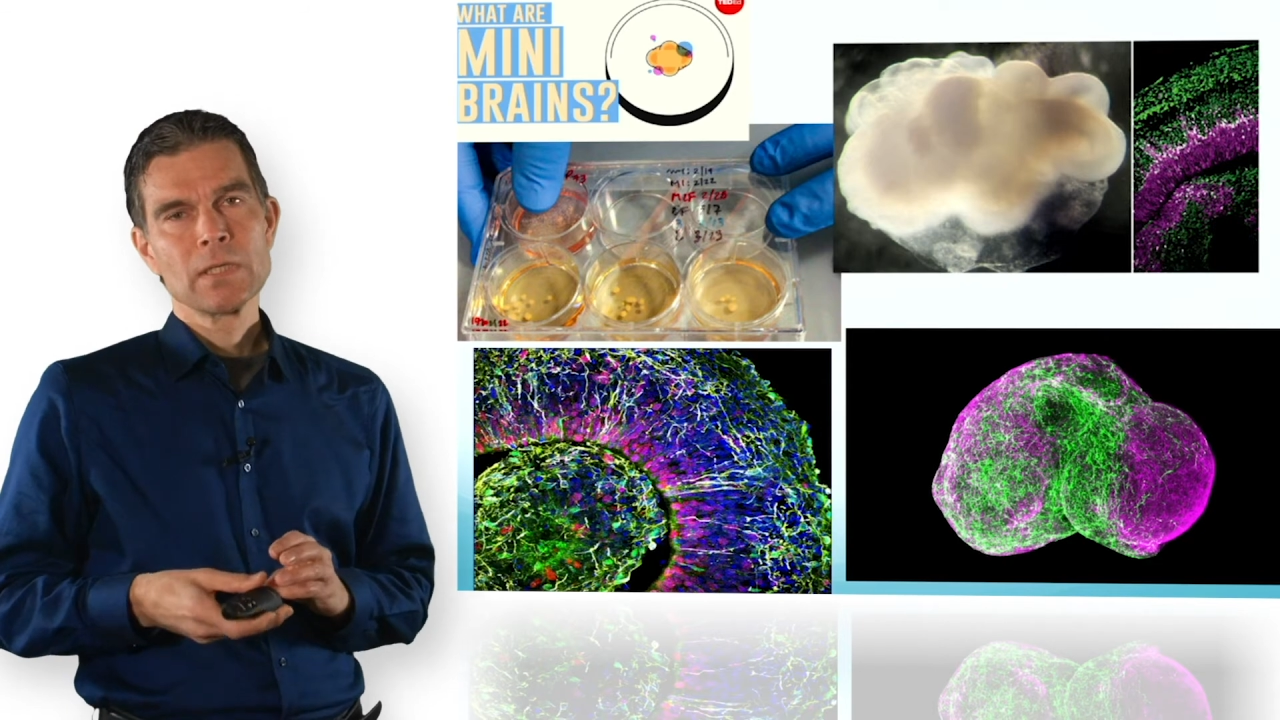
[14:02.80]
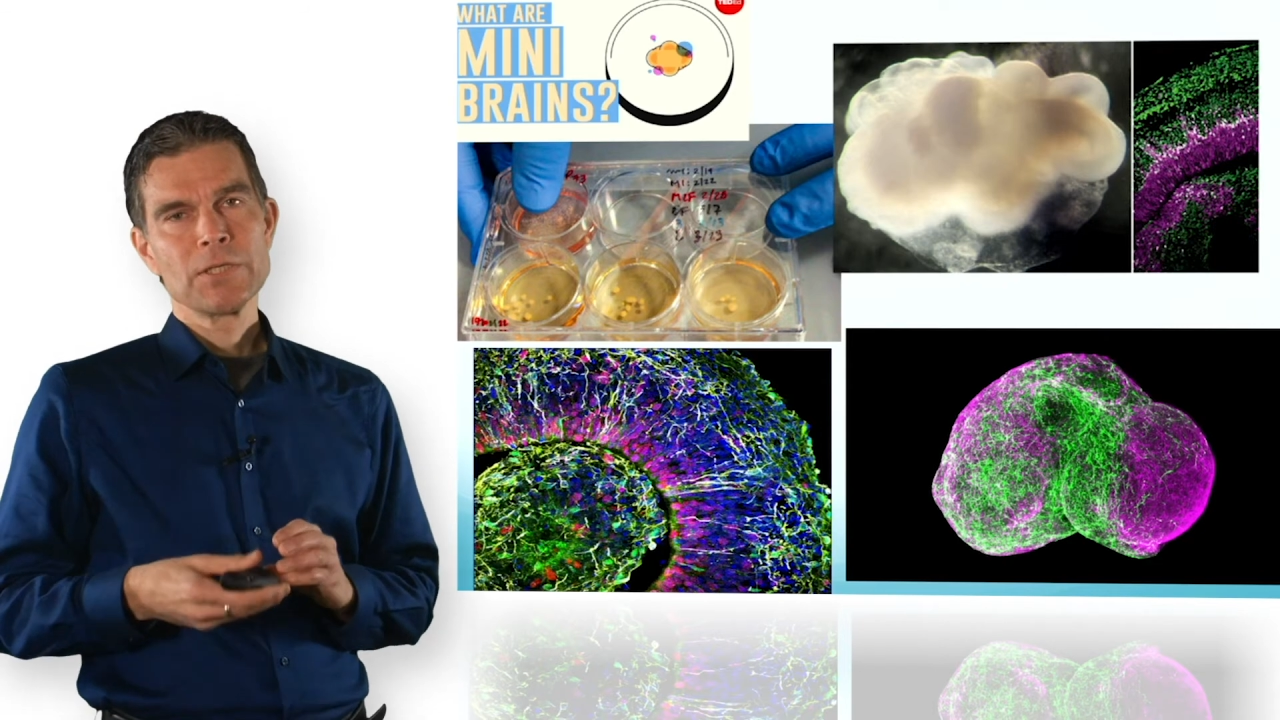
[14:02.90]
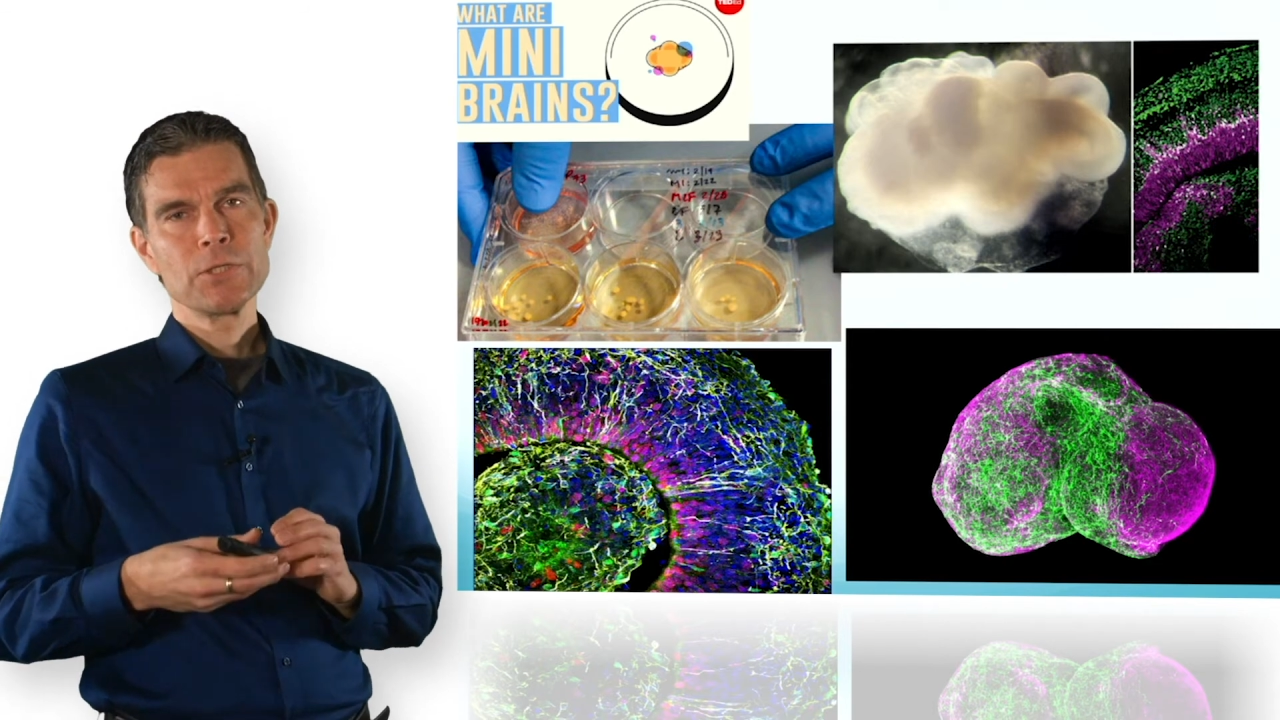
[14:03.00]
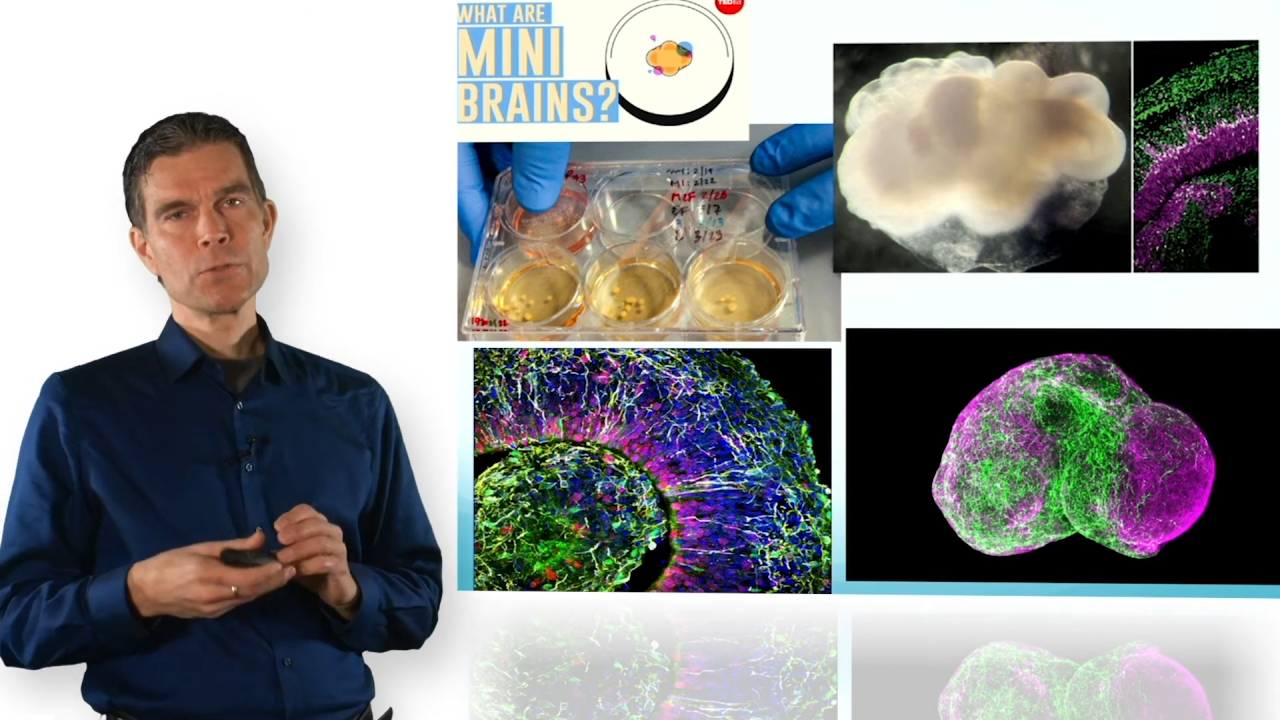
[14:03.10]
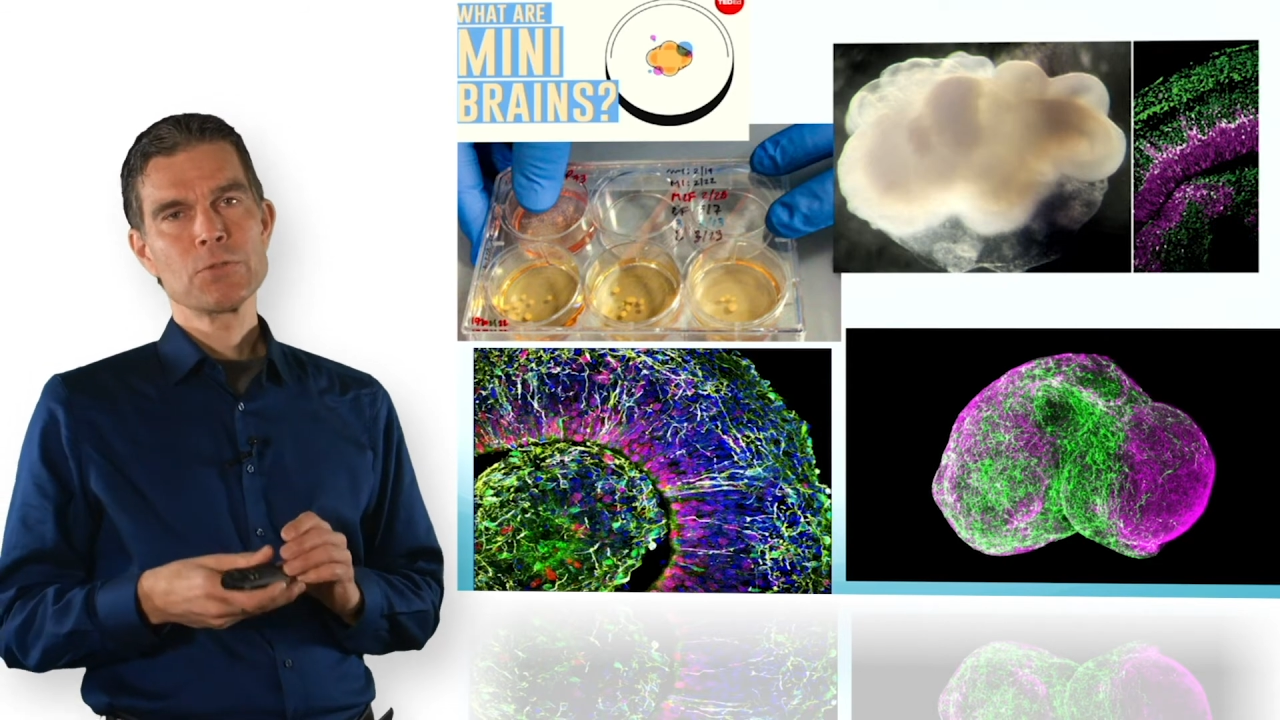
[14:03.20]

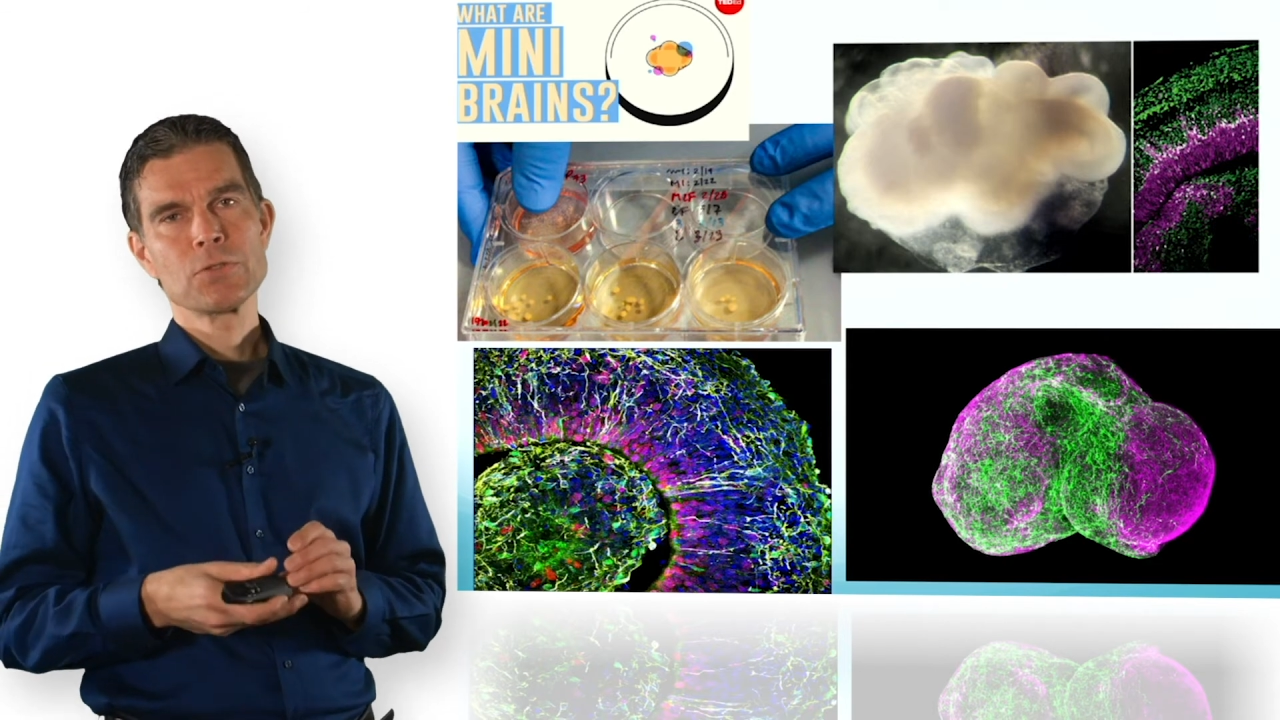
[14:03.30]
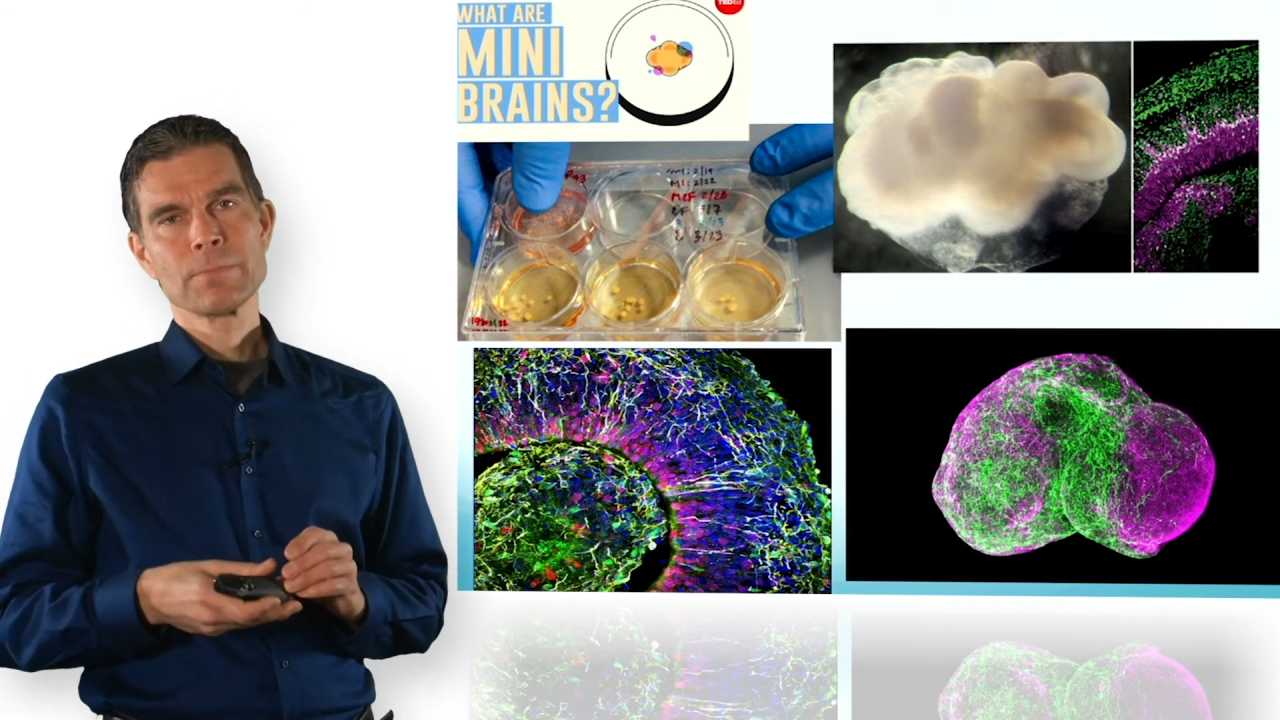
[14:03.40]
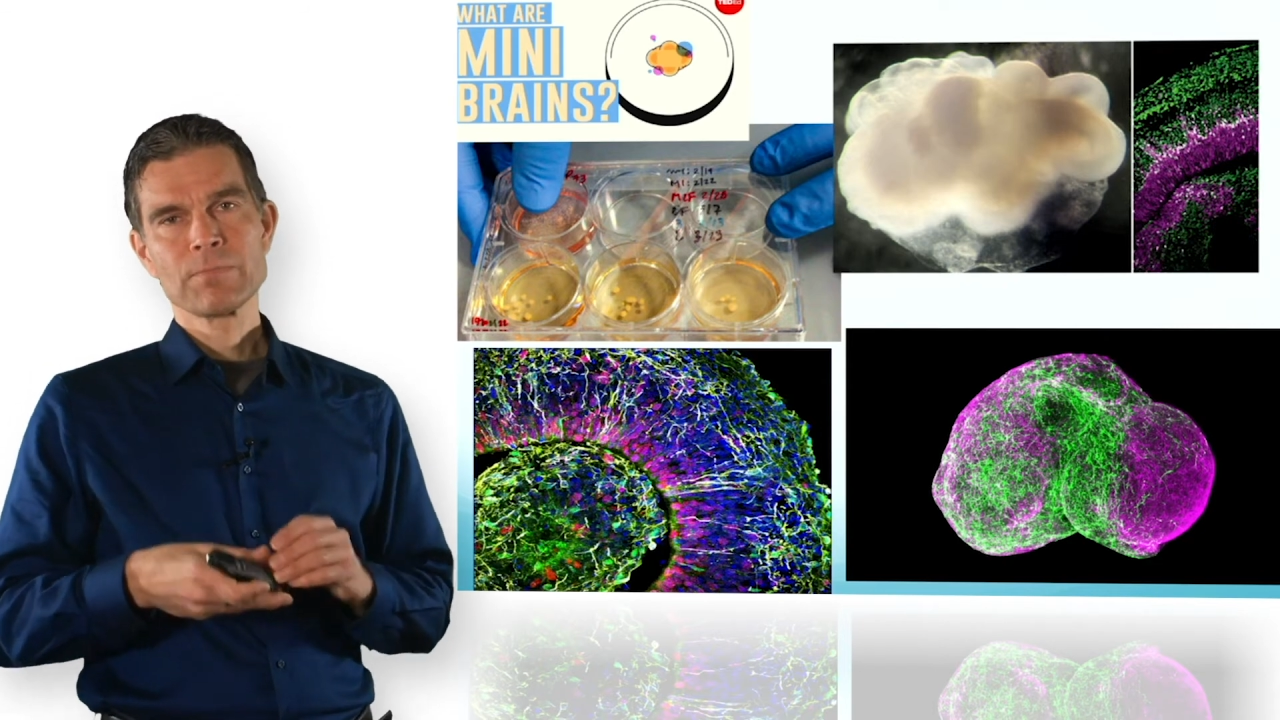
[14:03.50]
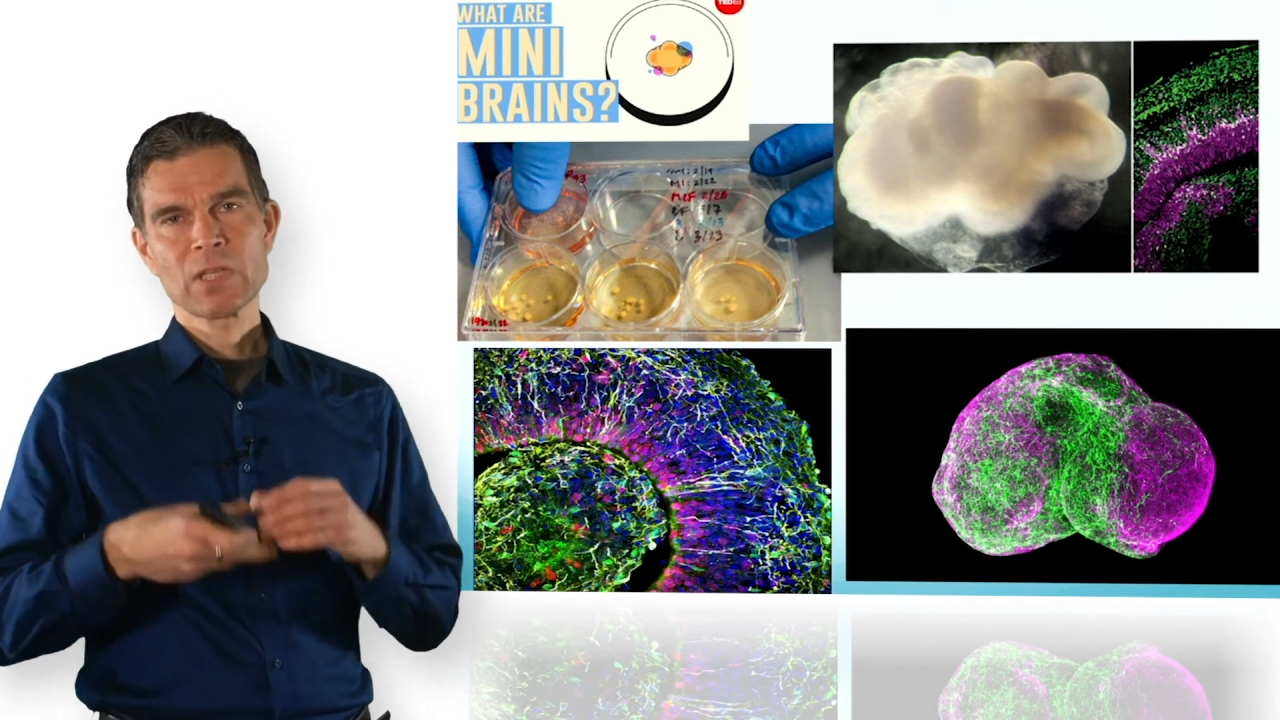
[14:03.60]
use